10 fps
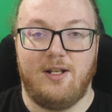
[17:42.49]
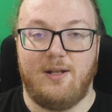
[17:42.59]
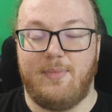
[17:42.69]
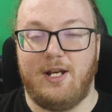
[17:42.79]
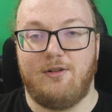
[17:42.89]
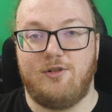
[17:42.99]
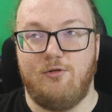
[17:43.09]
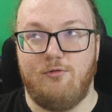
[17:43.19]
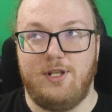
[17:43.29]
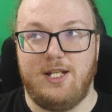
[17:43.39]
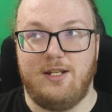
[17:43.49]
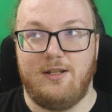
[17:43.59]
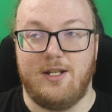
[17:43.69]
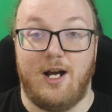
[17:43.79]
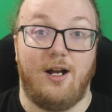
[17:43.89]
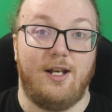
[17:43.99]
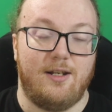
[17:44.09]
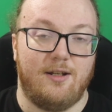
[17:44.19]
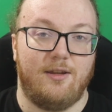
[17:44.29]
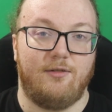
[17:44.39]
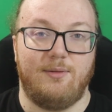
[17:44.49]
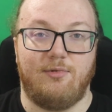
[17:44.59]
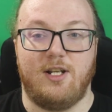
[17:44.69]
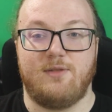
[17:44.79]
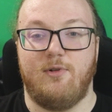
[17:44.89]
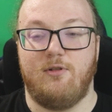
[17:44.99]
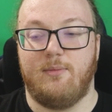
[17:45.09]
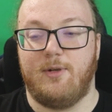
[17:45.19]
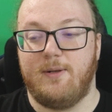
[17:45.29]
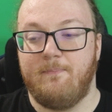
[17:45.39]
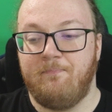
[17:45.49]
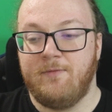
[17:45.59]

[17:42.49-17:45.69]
compared to the non 3 prize Pokemon.